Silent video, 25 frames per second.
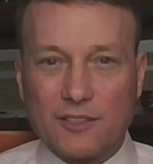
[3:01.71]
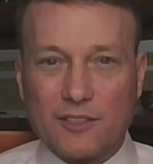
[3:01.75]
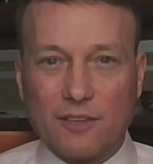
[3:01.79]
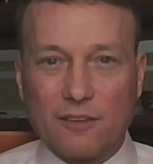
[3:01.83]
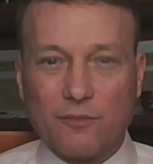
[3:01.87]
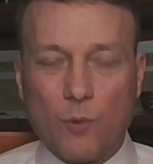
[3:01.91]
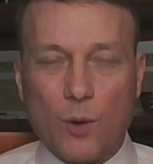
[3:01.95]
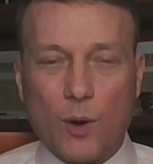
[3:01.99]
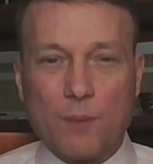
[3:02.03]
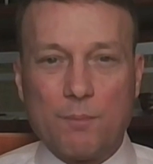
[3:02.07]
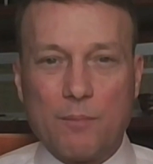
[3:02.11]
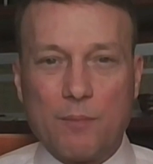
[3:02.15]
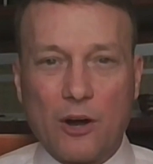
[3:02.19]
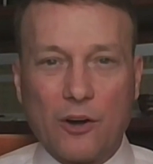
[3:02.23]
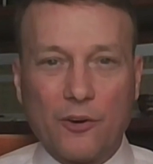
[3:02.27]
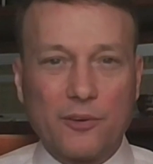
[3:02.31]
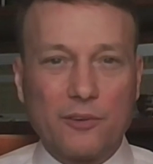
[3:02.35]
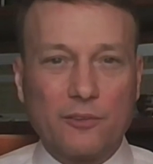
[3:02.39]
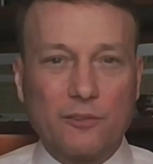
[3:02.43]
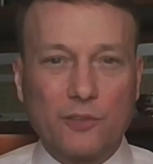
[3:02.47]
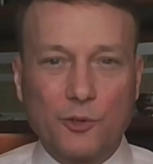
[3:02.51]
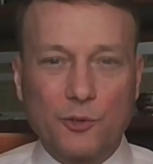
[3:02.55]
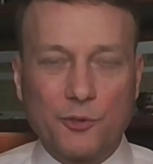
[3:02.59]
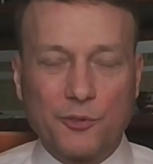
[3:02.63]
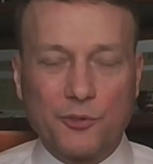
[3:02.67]
of what
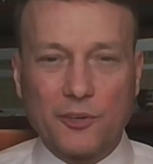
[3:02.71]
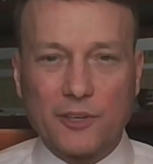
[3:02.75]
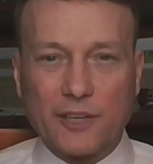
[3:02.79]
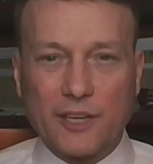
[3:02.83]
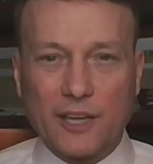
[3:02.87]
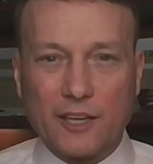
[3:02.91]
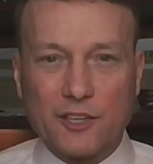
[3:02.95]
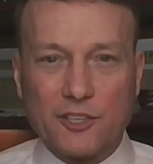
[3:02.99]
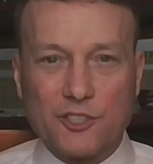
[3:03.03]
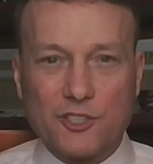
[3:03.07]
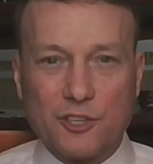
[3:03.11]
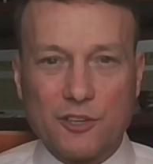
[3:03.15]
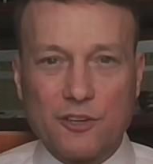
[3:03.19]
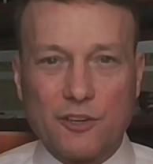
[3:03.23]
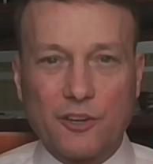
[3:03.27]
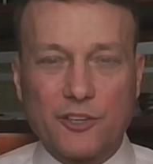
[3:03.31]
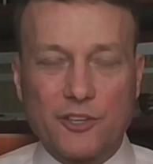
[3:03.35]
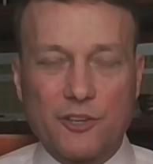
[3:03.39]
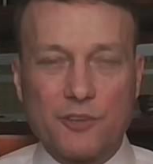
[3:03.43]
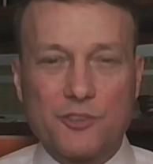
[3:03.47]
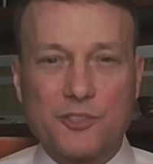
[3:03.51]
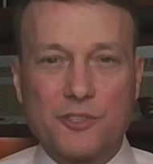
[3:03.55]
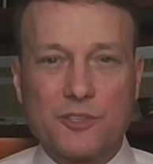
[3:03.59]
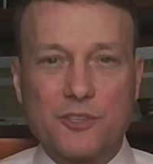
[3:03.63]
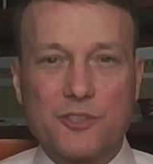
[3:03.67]
Martin Luther King Jr.
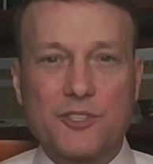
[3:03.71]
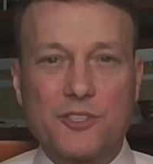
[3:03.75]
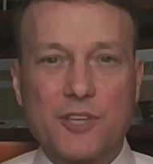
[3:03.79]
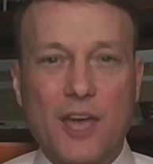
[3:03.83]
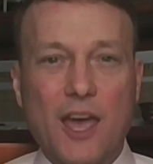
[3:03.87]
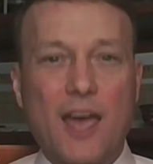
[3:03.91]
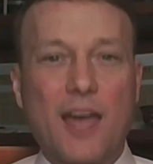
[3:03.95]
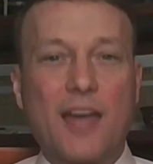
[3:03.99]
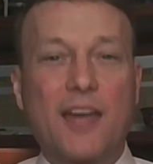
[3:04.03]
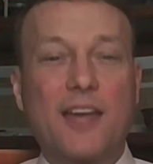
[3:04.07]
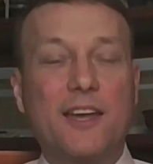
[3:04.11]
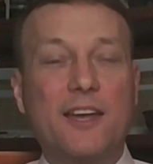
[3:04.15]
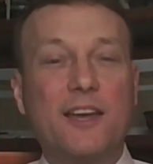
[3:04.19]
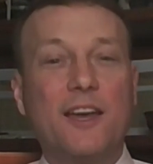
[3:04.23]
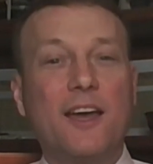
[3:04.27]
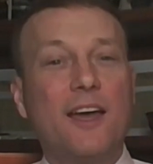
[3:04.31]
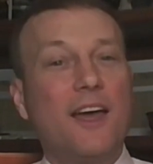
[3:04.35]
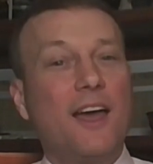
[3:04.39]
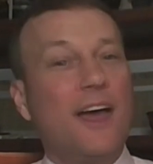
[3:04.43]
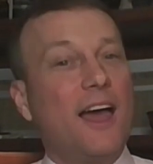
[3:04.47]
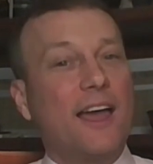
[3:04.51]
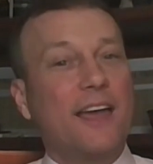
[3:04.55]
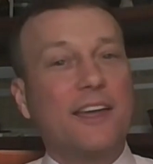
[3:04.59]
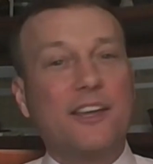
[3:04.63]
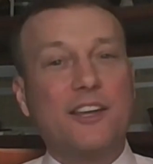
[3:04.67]
used to say.
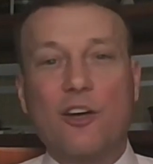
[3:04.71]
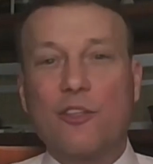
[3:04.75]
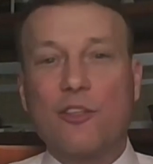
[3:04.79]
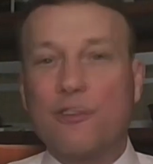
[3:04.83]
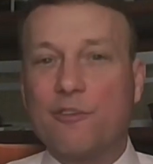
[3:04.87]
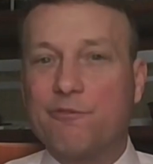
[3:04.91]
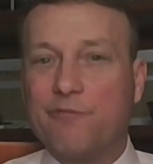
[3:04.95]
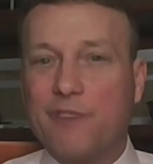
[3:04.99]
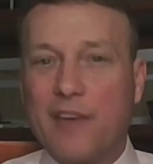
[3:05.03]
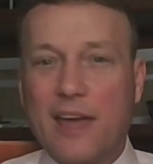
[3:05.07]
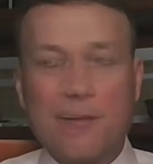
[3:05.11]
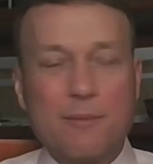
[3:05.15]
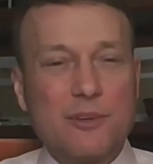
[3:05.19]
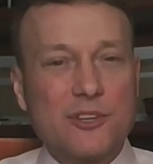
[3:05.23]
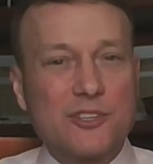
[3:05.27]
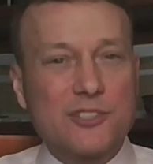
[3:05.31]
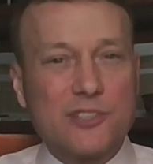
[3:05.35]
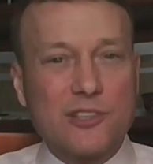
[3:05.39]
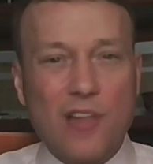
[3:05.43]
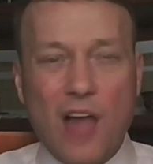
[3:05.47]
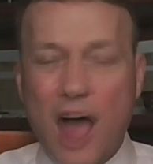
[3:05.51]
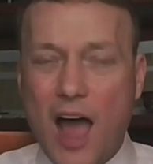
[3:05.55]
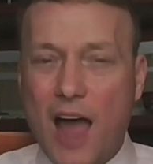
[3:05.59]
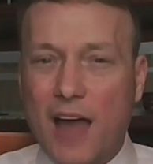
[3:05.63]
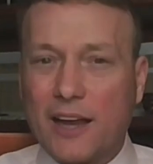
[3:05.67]
You know, the famous
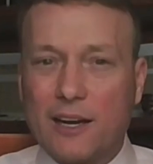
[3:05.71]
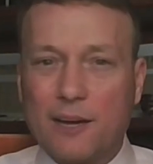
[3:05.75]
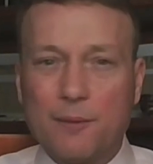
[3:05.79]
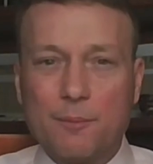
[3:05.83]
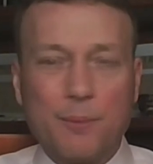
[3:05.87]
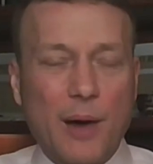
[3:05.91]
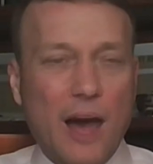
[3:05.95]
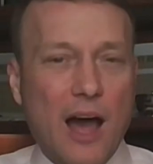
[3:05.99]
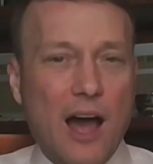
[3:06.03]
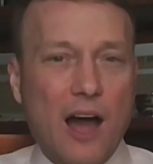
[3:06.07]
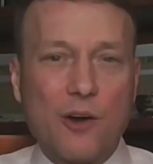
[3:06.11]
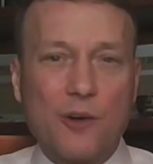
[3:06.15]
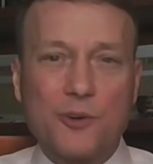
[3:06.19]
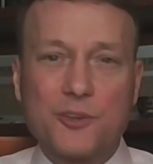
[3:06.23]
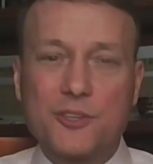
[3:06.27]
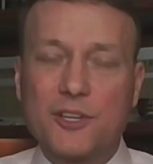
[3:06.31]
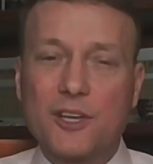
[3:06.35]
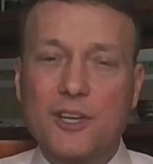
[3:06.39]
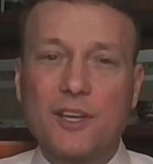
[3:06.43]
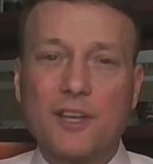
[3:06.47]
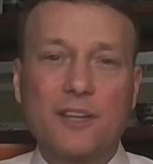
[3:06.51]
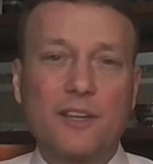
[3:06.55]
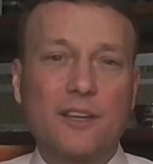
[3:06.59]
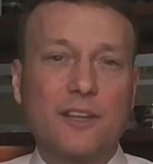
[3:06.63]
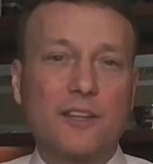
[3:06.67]
line about,
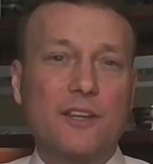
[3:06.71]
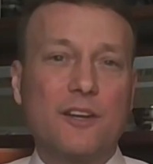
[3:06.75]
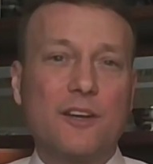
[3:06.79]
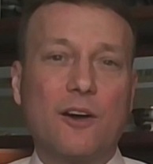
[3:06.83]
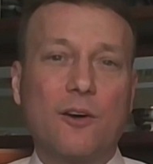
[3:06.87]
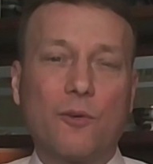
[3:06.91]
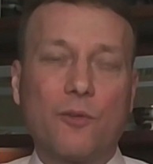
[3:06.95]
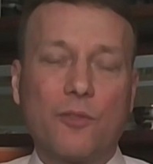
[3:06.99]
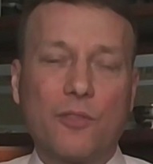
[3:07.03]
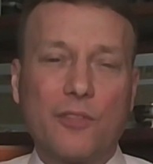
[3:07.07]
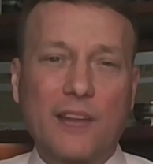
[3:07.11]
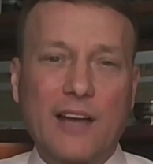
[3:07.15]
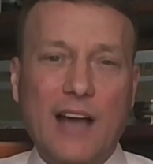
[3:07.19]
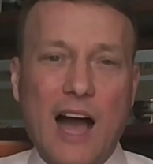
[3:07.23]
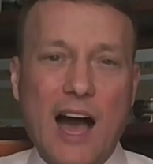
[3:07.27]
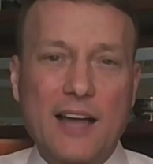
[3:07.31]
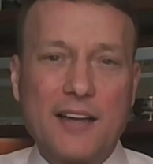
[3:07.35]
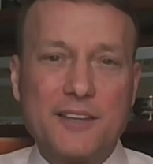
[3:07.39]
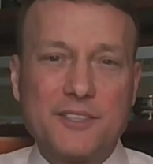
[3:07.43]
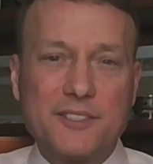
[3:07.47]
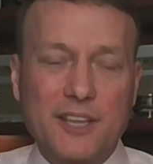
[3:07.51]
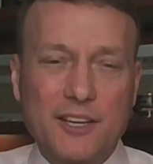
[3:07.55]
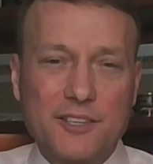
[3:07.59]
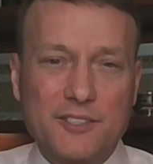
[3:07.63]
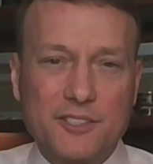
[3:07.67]
you know, the
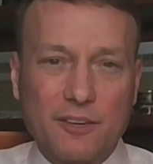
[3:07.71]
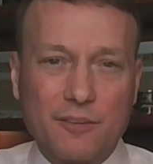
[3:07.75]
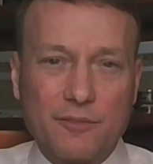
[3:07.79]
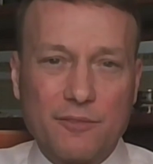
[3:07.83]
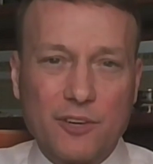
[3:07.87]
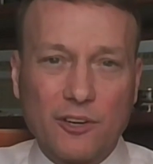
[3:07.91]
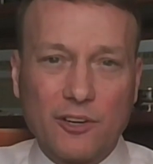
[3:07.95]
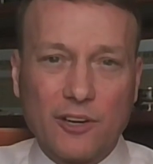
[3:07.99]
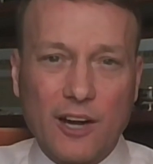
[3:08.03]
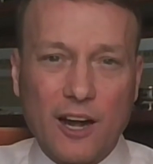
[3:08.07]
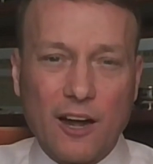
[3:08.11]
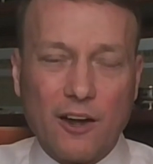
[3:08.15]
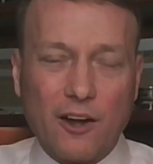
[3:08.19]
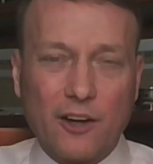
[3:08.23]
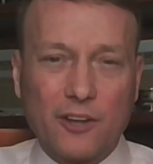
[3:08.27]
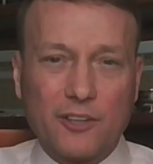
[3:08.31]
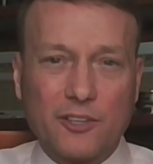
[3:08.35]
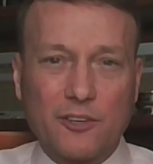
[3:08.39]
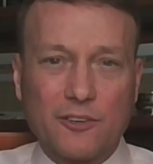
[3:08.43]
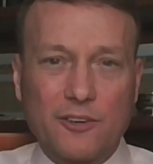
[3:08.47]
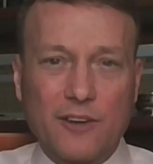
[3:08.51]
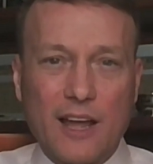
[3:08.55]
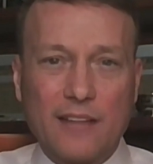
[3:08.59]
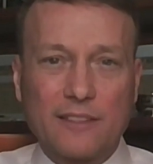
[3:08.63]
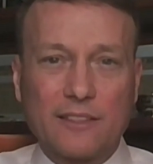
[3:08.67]
content of your
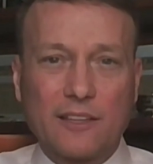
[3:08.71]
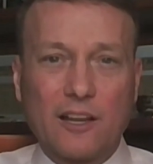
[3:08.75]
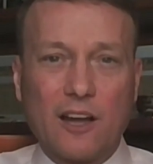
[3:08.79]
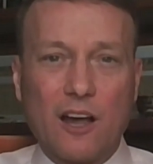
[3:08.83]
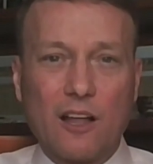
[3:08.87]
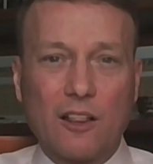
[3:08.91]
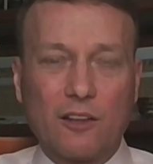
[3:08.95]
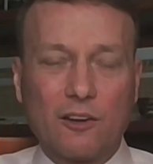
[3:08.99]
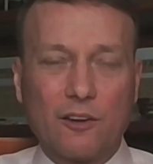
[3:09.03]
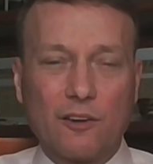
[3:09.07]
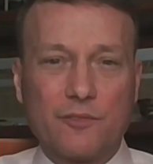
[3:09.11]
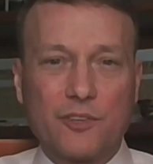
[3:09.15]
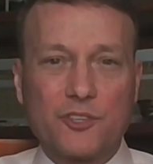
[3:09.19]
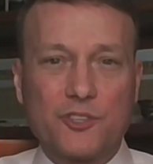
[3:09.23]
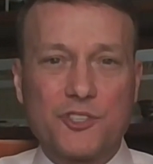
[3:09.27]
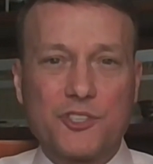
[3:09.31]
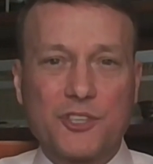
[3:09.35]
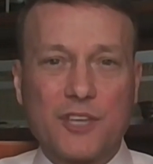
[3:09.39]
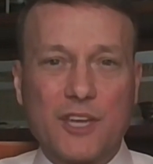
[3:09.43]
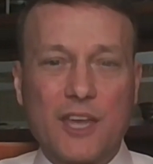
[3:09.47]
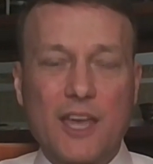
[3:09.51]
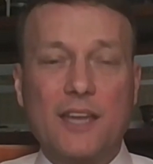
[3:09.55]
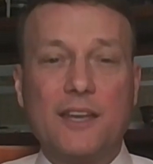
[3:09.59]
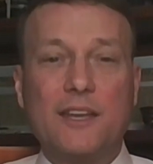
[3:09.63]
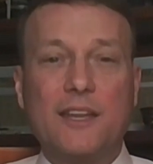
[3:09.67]
character, not the color of your
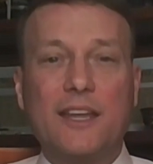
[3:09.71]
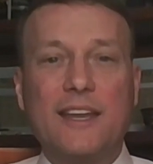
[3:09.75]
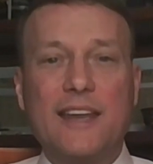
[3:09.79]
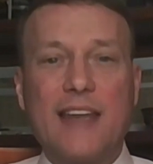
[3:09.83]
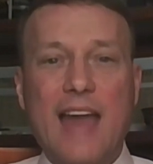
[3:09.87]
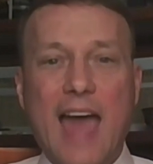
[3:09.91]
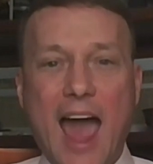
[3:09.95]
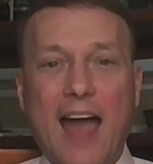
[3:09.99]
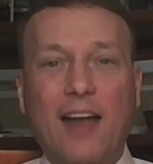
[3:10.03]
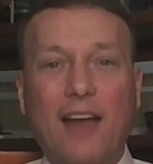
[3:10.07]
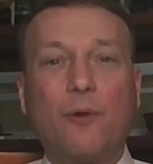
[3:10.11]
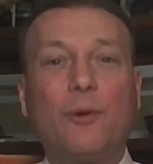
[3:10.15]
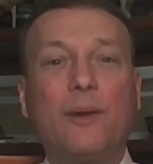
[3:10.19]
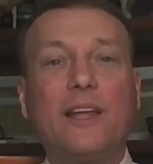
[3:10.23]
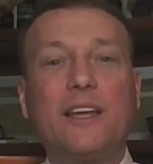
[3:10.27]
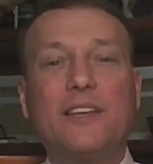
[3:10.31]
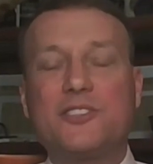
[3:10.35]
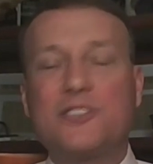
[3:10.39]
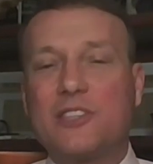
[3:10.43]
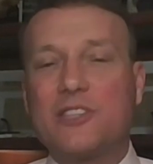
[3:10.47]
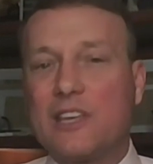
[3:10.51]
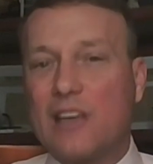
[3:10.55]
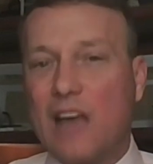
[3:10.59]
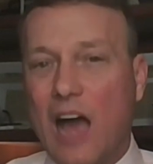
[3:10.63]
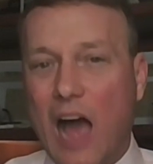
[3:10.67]
skin. And equity is the